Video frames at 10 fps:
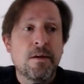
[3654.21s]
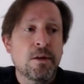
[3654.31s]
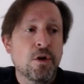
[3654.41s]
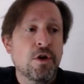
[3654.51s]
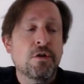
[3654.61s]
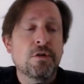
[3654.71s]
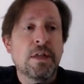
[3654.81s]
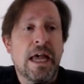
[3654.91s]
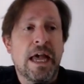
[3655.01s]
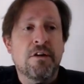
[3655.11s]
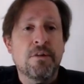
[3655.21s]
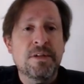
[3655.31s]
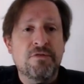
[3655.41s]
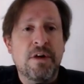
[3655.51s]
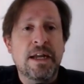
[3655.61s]
loyal Arab
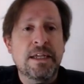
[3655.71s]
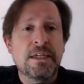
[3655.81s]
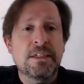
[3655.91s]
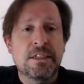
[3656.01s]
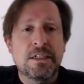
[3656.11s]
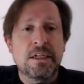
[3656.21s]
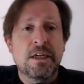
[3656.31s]
Israelis